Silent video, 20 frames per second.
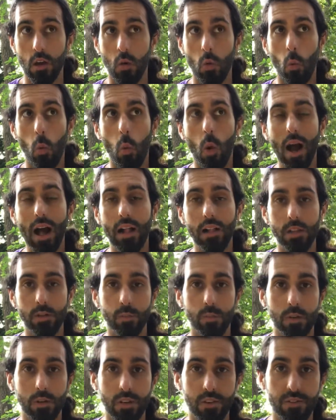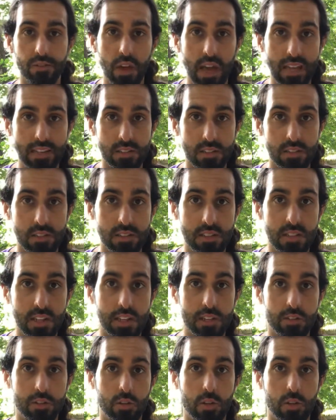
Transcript: while I'm on a fasted state.